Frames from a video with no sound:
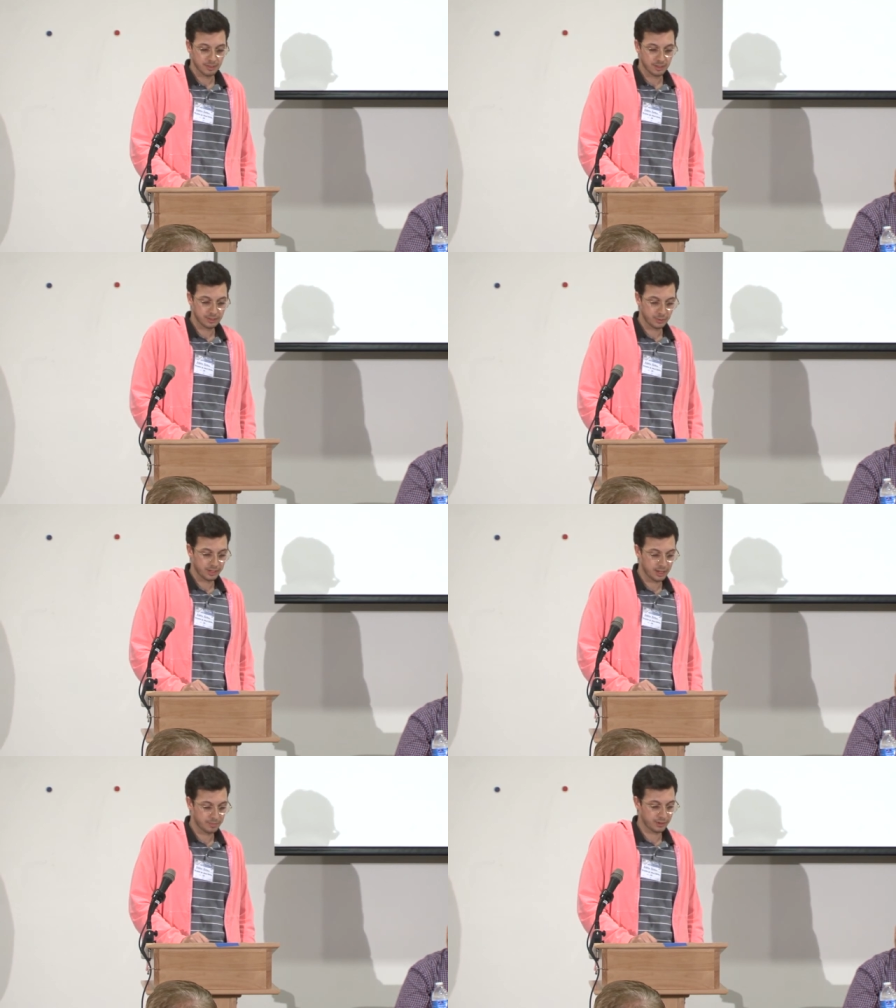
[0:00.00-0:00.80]

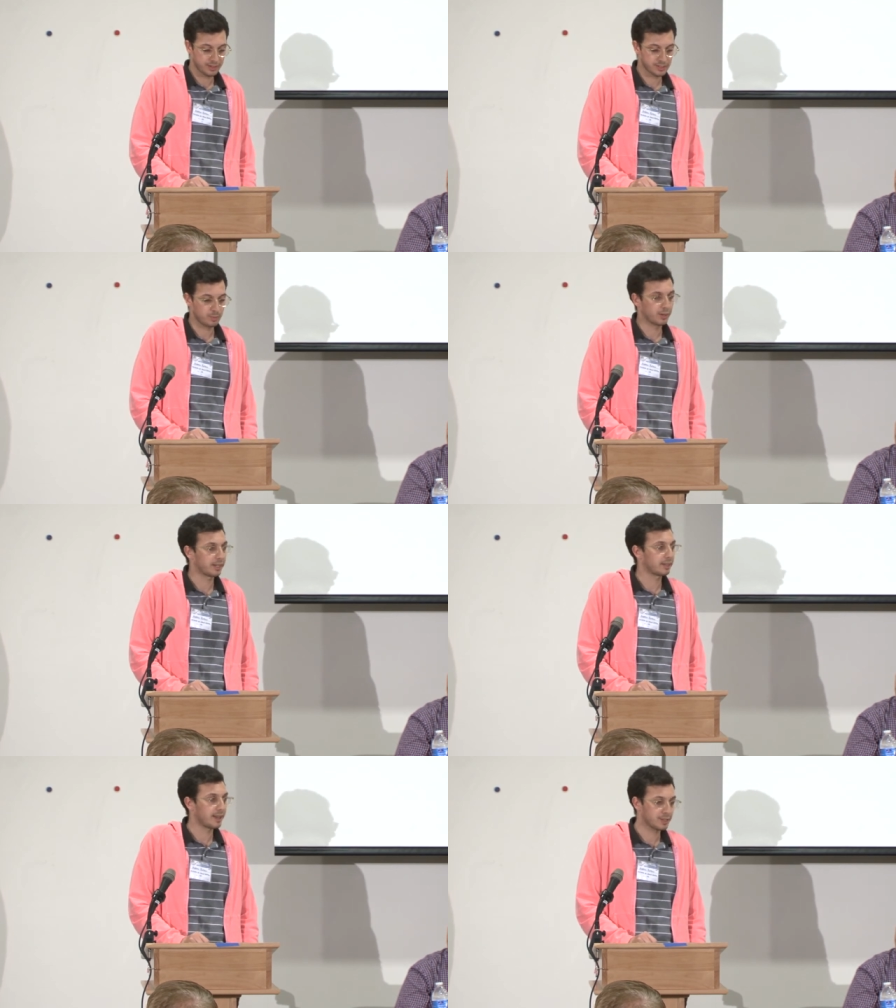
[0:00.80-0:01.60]
including immigrants and
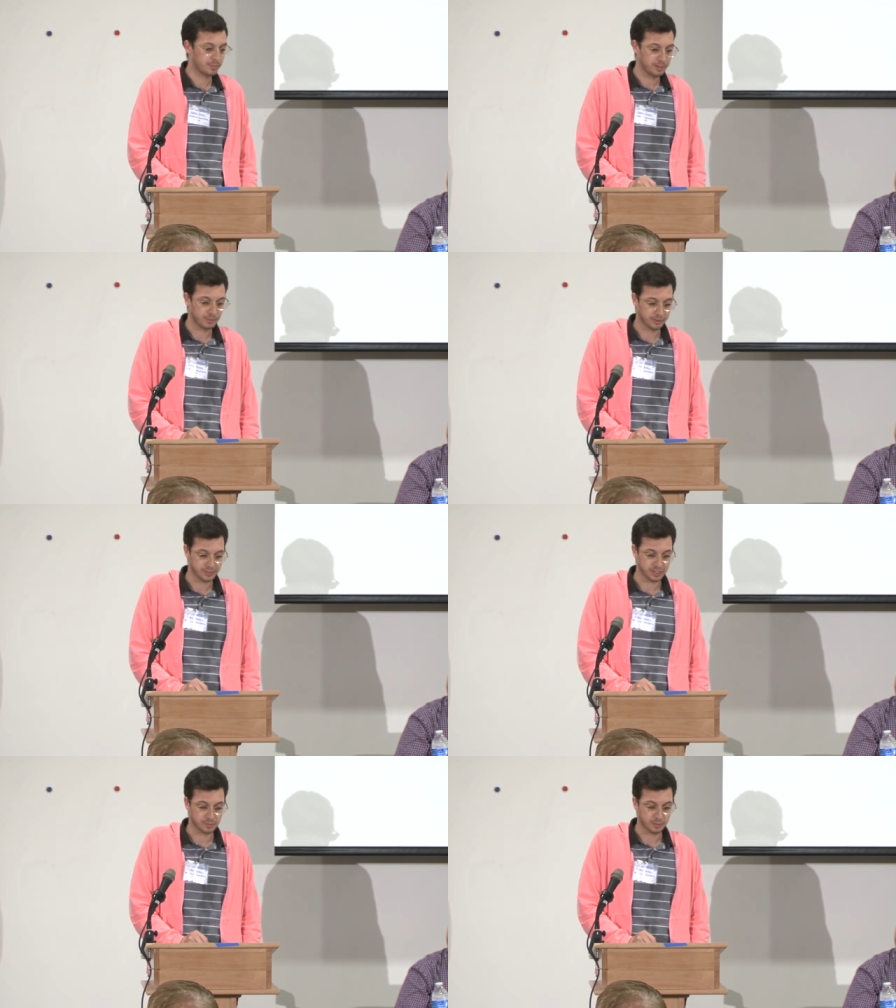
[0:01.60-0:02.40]
working class people, are
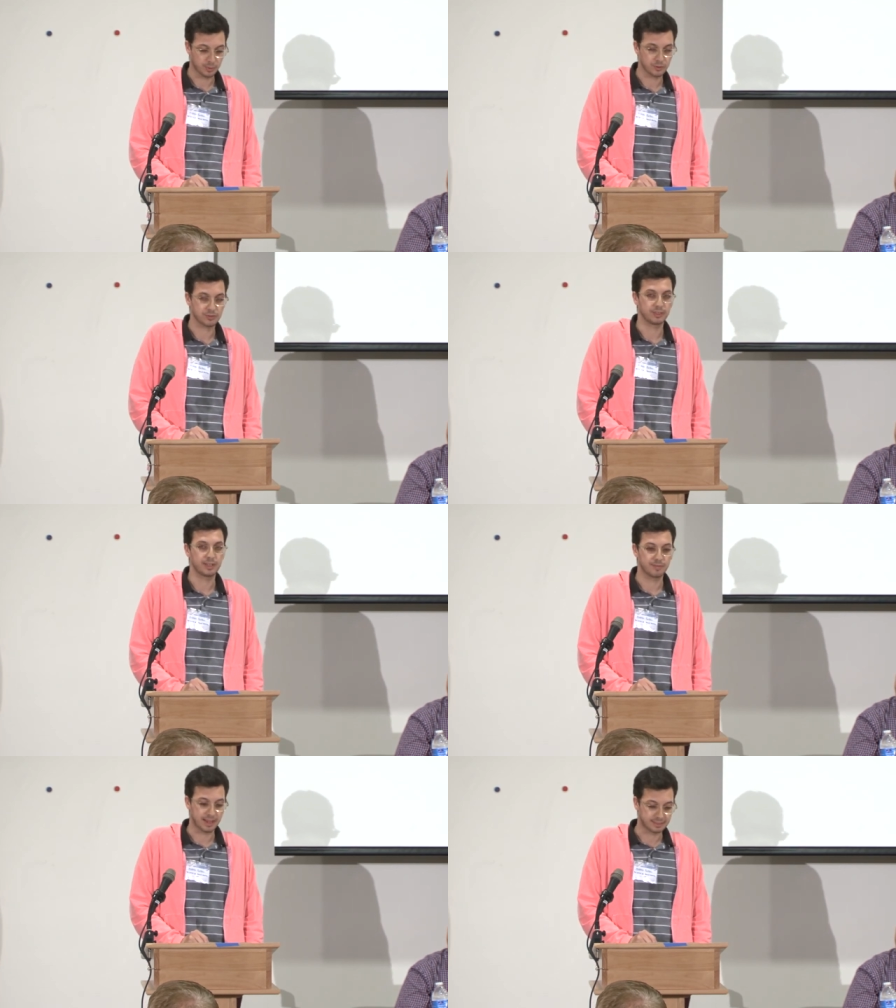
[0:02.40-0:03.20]
disproportionately
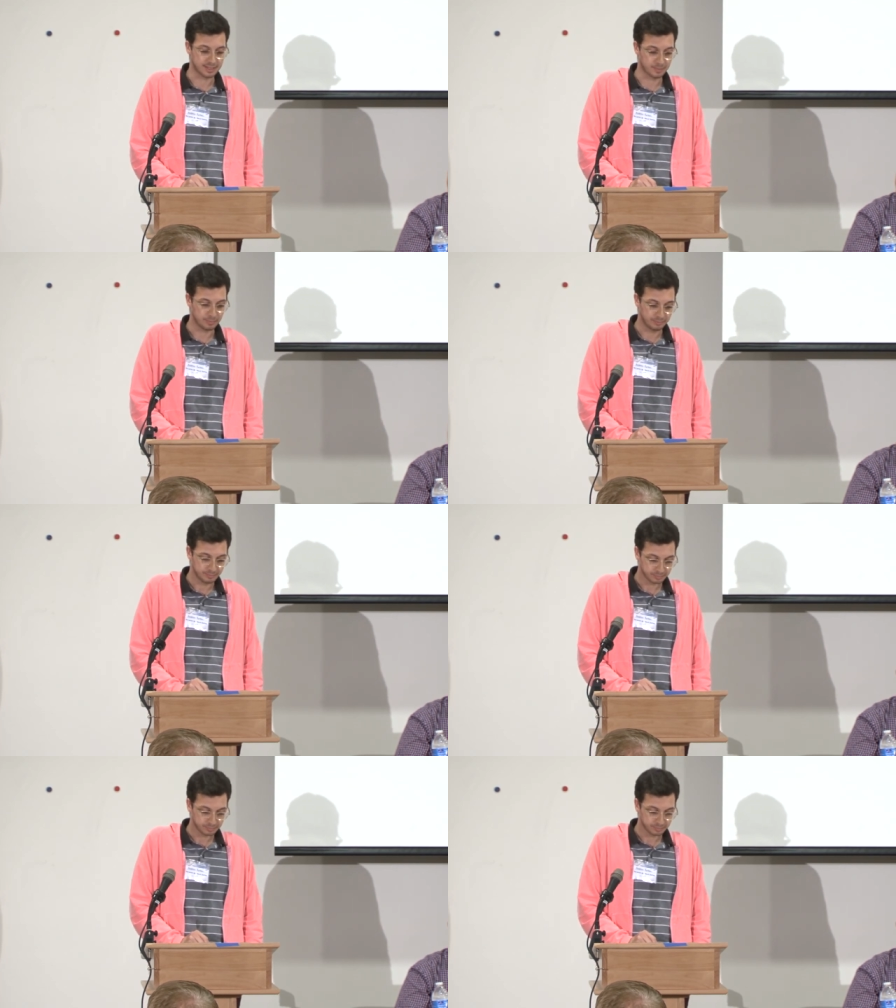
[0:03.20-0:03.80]
affected.